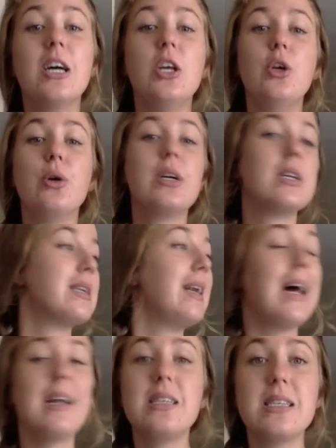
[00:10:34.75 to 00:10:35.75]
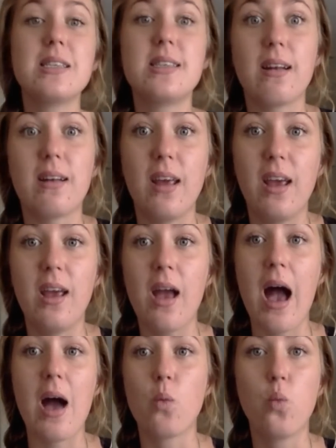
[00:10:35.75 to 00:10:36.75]
You could land in Sydney
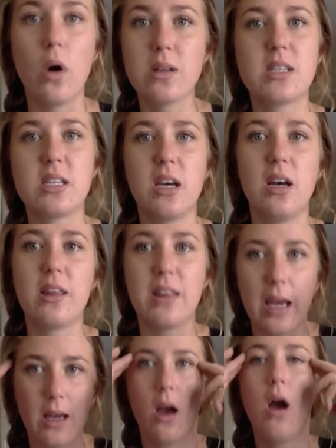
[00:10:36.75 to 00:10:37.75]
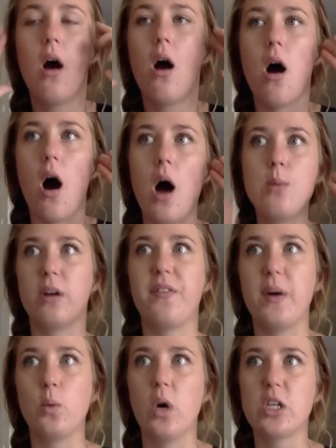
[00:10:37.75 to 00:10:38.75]
and want to think, I'm going to
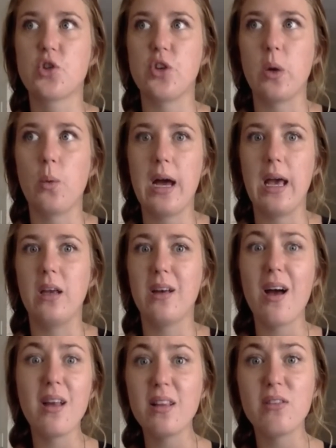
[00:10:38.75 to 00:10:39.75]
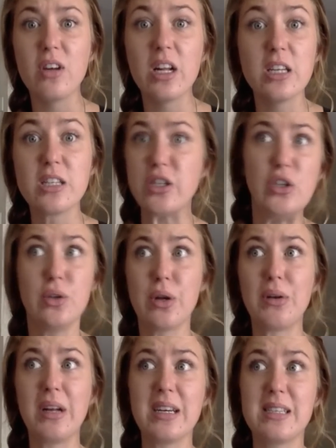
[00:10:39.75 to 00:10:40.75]
find work straight away. And then realize you
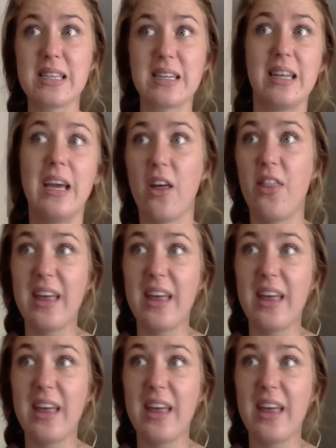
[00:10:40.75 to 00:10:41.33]
don't like Sydney.